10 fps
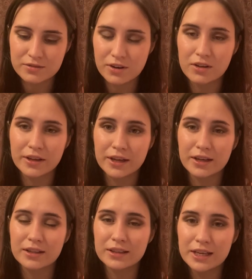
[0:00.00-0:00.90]
falling
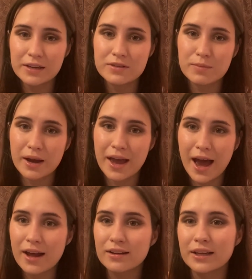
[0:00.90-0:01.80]
leaves by
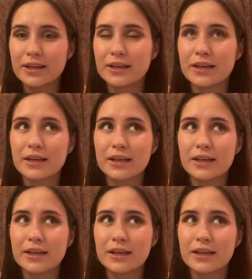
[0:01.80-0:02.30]
adeline